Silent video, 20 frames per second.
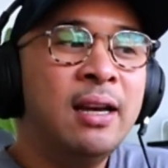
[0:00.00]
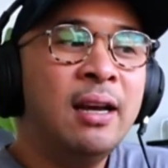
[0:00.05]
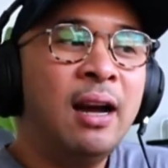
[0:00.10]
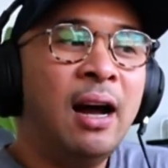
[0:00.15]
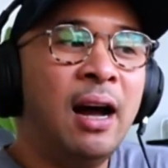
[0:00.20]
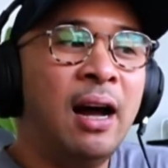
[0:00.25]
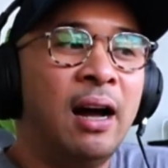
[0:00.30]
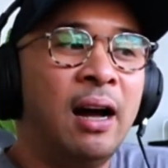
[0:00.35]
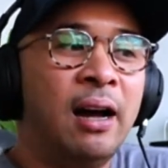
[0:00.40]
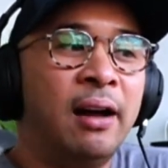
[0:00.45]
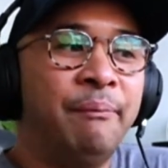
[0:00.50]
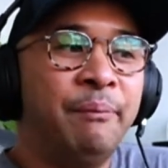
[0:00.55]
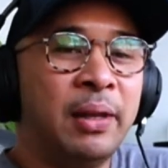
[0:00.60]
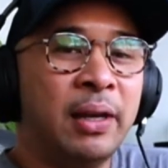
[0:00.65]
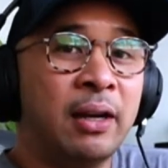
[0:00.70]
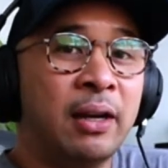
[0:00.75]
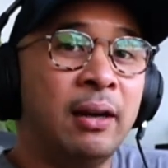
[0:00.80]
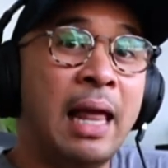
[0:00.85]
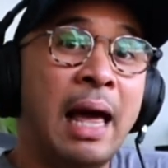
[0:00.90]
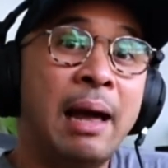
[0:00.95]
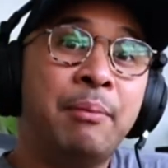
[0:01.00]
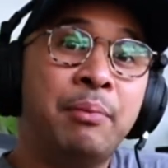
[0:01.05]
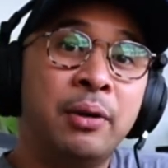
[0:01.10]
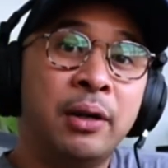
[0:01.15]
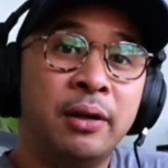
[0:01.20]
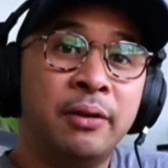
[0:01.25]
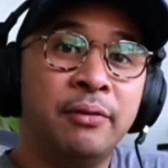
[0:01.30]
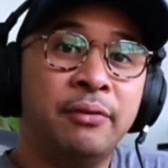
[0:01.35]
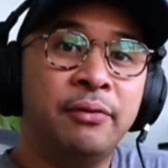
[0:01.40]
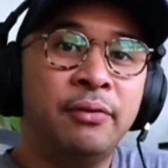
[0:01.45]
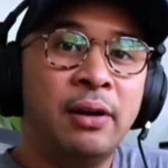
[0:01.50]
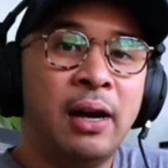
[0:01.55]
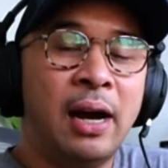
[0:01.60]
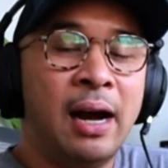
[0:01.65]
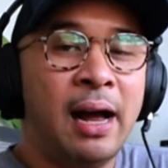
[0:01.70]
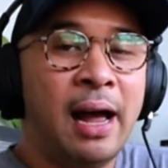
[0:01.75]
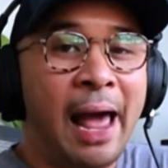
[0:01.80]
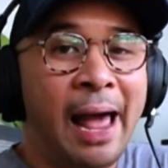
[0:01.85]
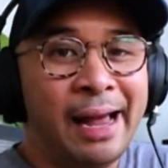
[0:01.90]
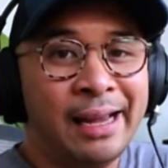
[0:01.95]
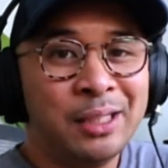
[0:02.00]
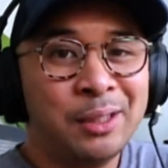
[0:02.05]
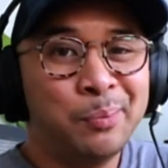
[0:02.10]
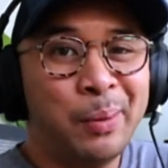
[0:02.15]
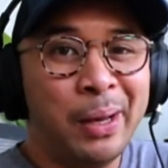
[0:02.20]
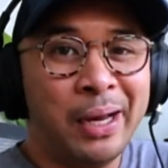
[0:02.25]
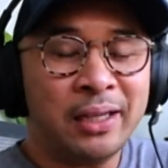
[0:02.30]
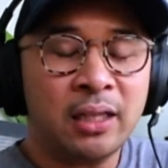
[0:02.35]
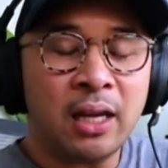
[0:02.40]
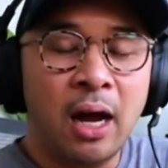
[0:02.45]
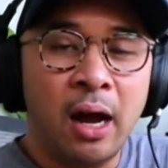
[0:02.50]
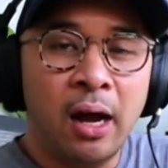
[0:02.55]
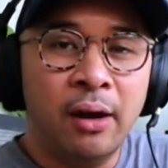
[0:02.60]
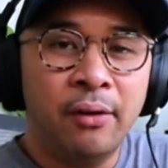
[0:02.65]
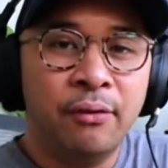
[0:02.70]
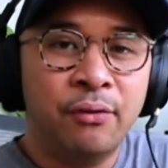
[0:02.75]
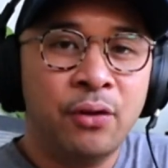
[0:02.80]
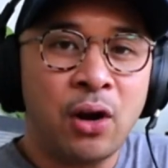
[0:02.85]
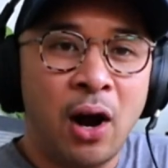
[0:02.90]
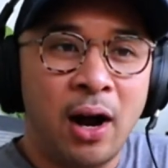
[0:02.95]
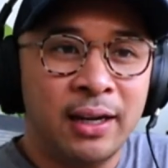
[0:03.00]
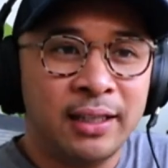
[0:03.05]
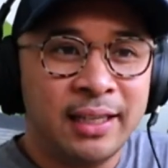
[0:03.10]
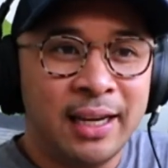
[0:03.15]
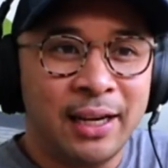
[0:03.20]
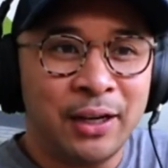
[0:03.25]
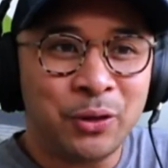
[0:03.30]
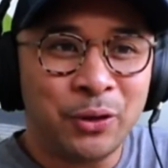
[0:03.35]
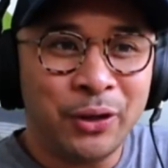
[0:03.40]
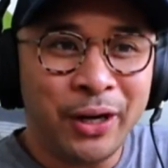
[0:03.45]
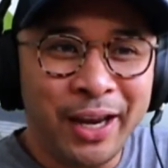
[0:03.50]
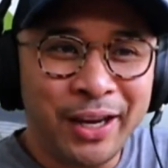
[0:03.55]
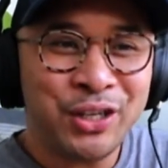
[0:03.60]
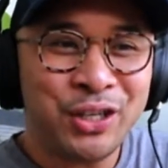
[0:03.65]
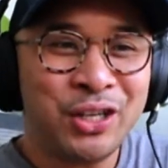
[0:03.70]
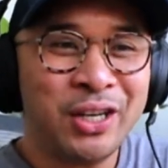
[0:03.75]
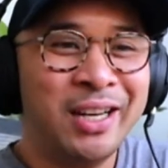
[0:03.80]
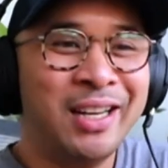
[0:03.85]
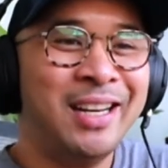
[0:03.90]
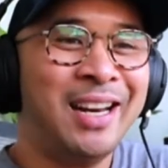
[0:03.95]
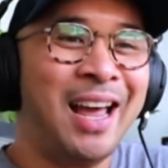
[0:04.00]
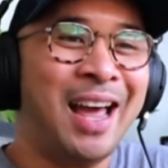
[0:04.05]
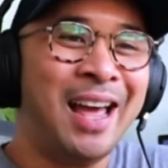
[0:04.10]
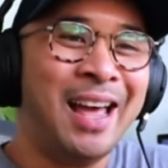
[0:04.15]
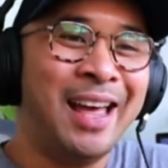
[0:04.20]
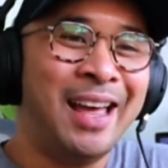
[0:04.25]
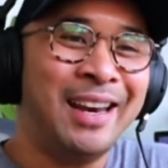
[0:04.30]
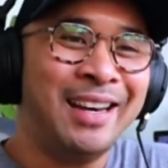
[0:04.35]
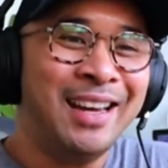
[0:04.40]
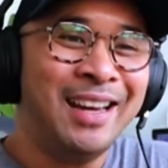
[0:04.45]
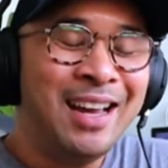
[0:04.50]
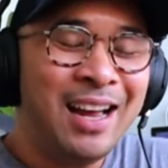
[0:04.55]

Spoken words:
the collaborative aspect of content creation and,